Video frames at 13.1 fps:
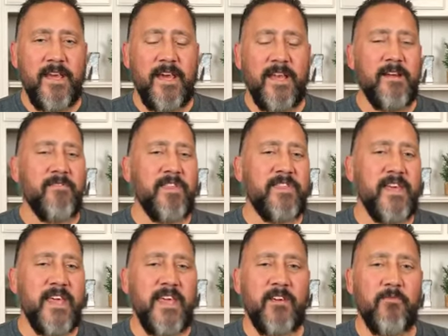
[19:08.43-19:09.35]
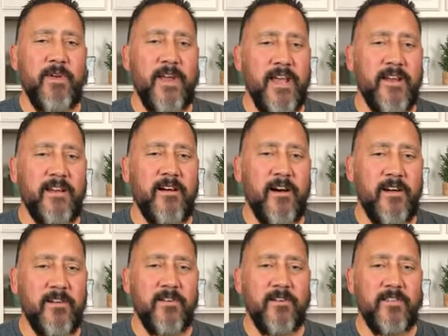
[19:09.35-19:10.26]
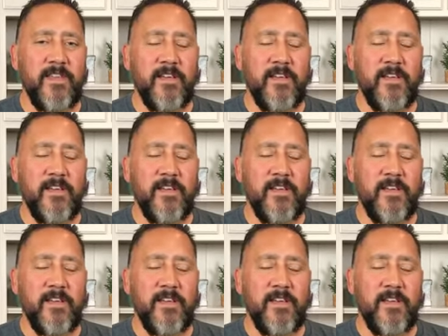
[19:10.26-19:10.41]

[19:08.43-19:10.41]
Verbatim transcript: and everything he created on earth,